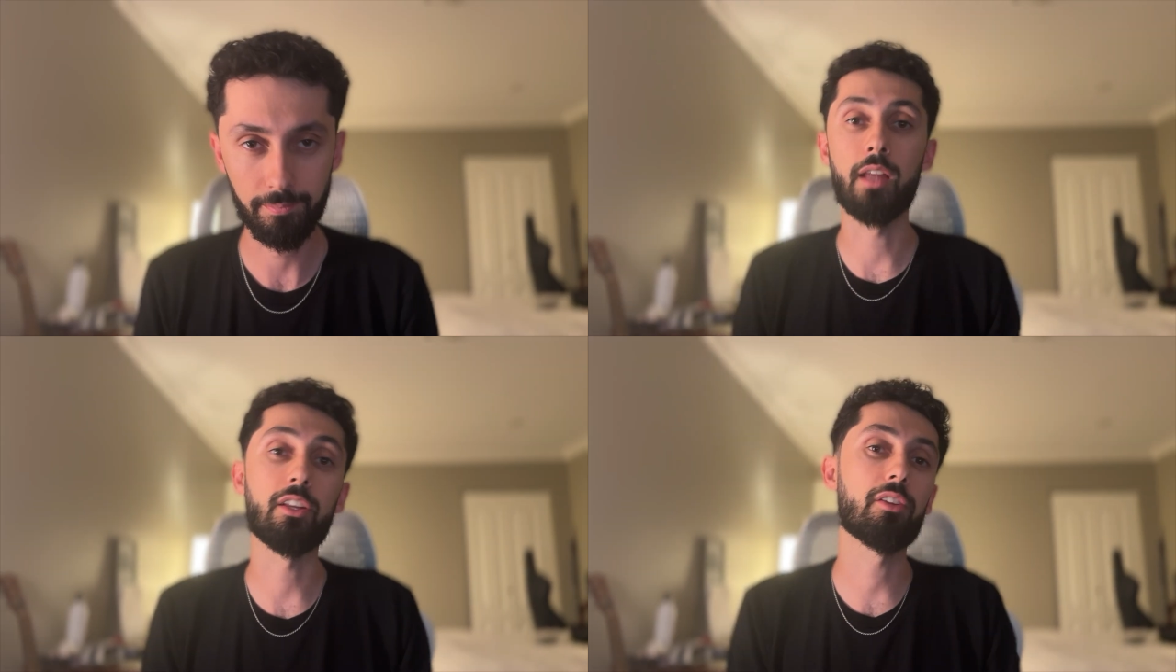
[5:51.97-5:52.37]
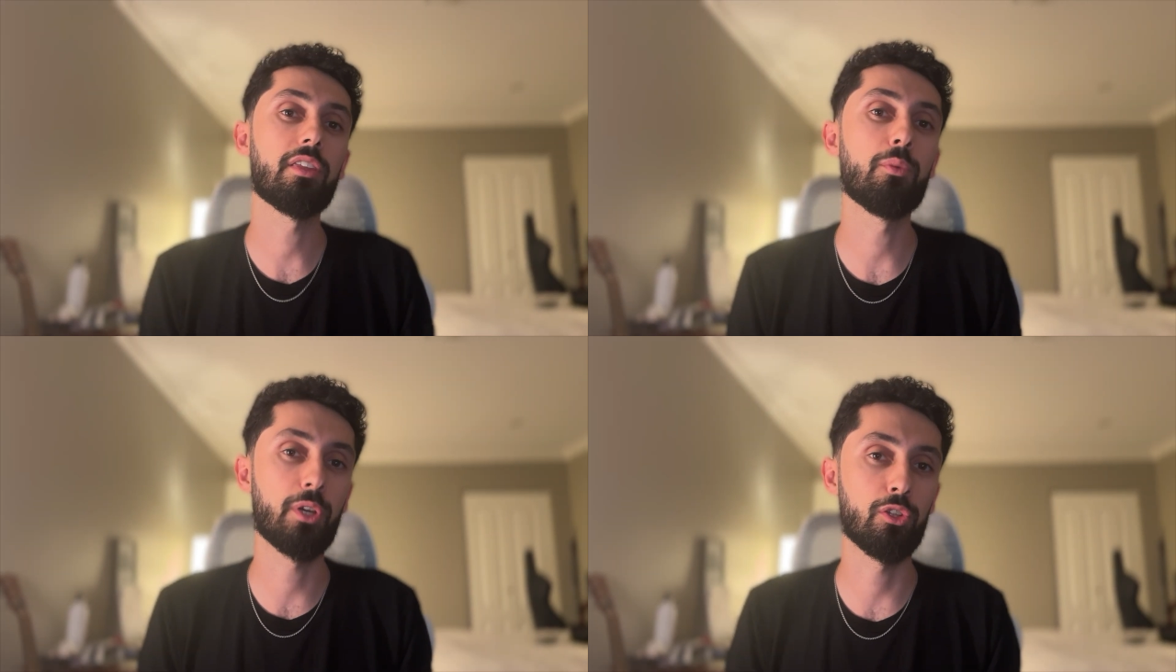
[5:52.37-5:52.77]
Another
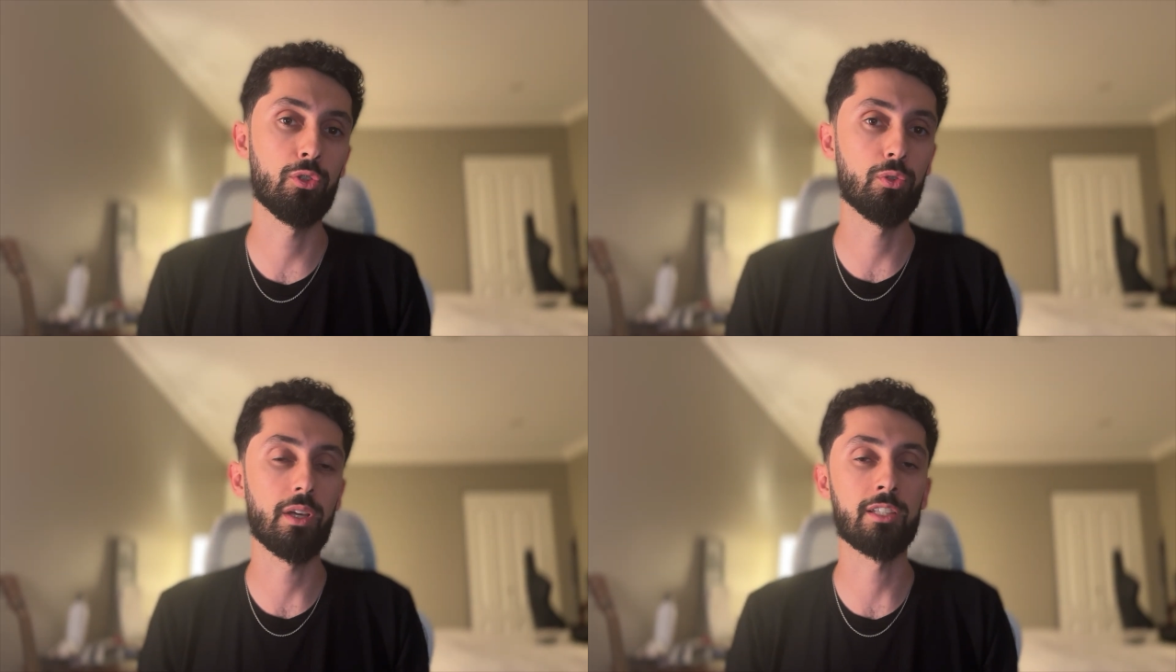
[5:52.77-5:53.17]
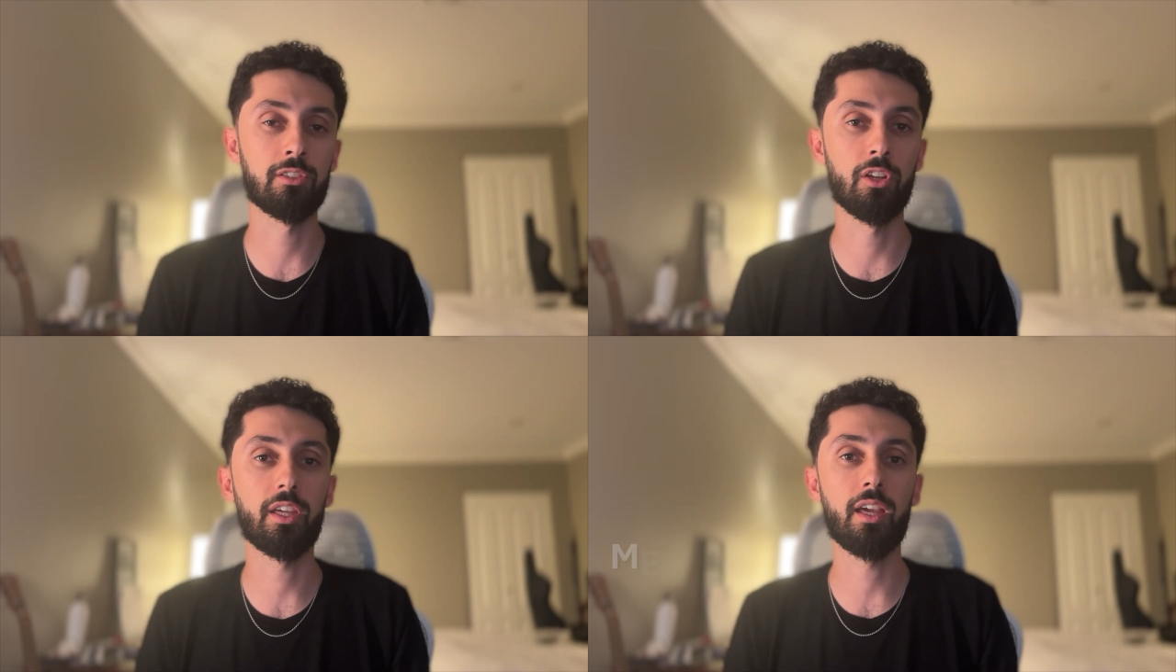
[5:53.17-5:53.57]
thing we could do
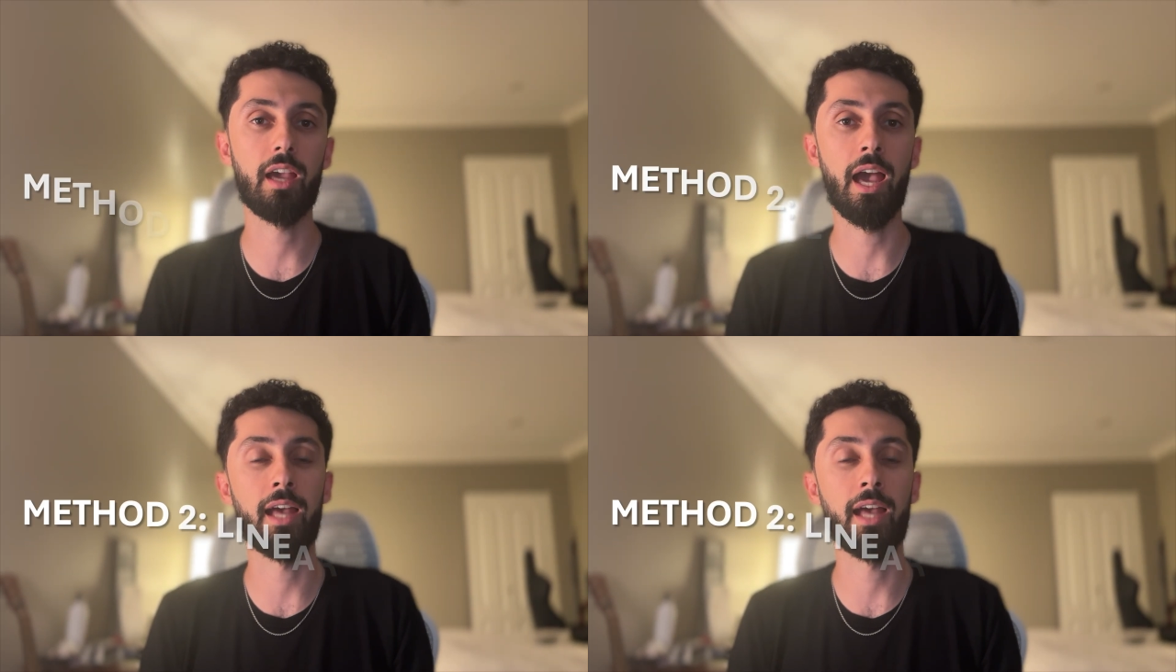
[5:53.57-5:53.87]
is looking